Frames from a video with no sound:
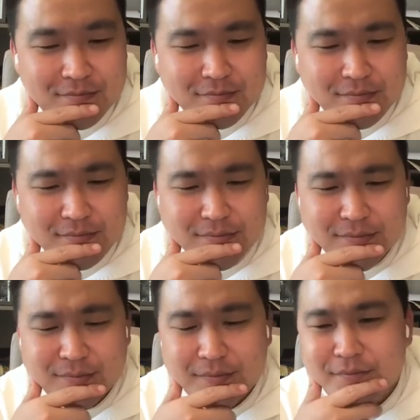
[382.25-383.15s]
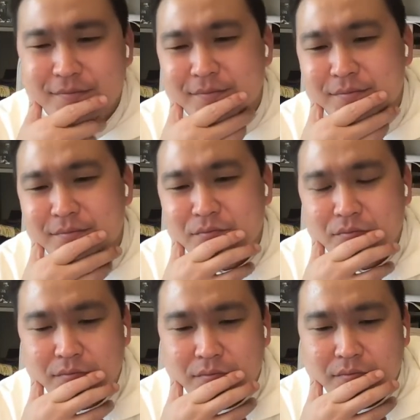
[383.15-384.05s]

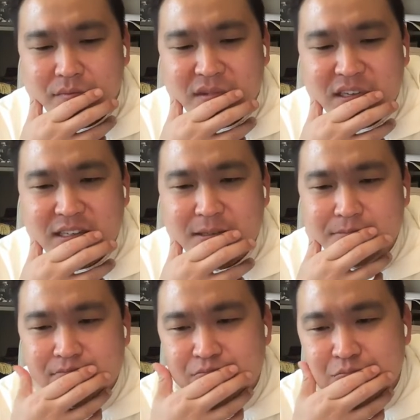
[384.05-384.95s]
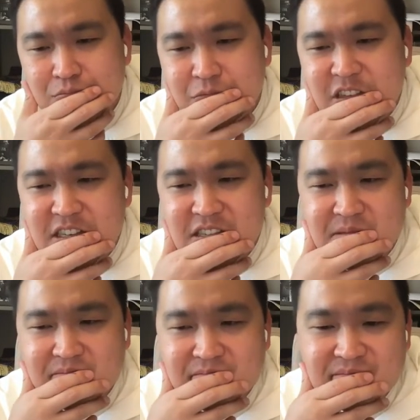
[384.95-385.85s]

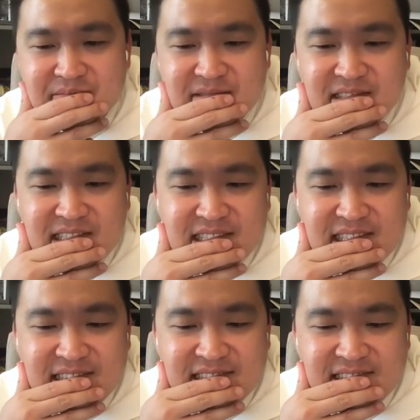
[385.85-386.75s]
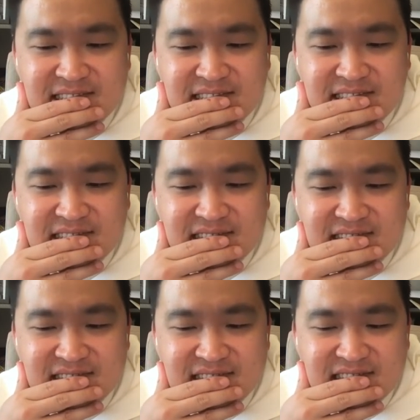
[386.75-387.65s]

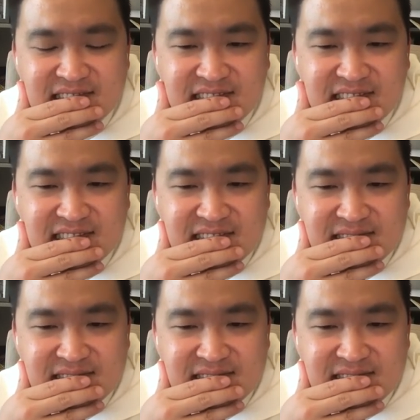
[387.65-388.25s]
This person isn't speaking.